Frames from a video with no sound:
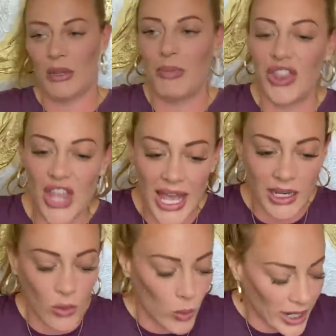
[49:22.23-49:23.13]
But
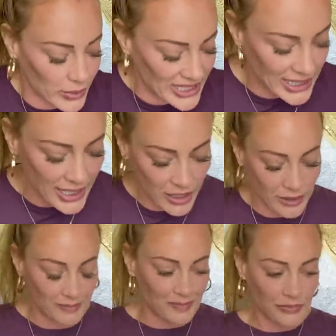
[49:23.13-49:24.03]
then when I was
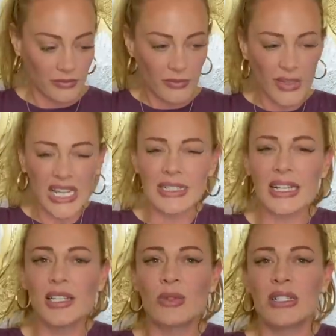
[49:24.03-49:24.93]
here, it's like
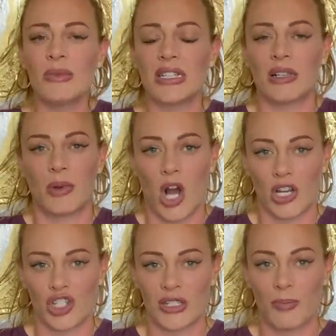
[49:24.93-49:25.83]
there was something
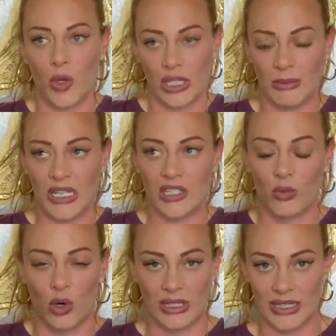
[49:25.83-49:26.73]
subconscious pulling me
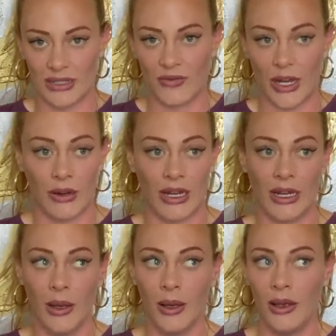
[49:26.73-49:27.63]
towards this
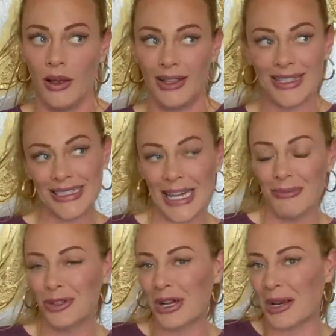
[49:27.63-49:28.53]
very
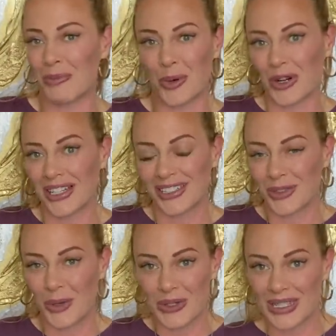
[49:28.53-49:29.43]
stable, kind of boring little
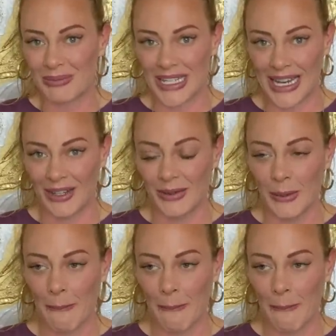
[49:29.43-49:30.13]
wholesome town